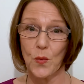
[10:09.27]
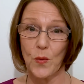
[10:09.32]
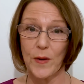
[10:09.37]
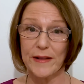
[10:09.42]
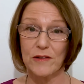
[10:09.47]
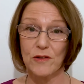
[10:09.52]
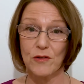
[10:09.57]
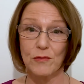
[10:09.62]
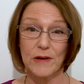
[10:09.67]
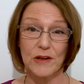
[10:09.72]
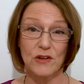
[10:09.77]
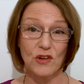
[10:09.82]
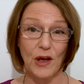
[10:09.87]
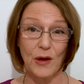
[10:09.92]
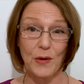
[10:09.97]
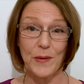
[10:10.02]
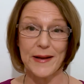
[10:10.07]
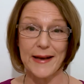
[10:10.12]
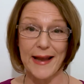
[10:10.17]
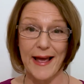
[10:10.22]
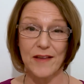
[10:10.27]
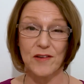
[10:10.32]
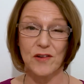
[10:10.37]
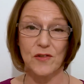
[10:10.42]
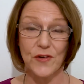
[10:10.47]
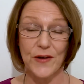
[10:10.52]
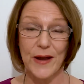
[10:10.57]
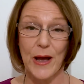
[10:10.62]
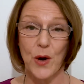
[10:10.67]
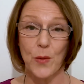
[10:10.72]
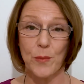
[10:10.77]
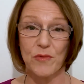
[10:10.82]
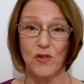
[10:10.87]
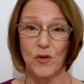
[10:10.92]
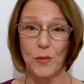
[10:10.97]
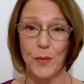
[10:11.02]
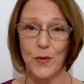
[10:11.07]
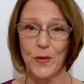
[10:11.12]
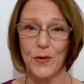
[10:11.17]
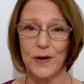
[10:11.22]
when to reach out and ask for help and
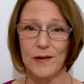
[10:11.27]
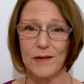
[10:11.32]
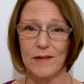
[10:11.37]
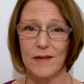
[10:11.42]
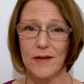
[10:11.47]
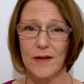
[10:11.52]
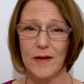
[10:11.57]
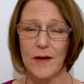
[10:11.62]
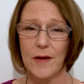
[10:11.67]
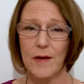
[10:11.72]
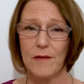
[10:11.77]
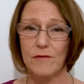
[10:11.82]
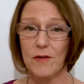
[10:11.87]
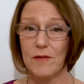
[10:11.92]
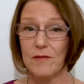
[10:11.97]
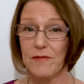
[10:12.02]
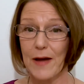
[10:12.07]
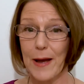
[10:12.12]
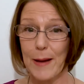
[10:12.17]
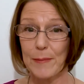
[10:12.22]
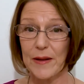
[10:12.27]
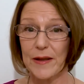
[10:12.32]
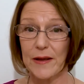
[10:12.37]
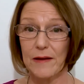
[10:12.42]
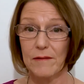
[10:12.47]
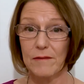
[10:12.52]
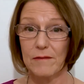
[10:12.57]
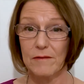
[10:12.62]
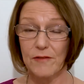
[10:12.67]
support from family,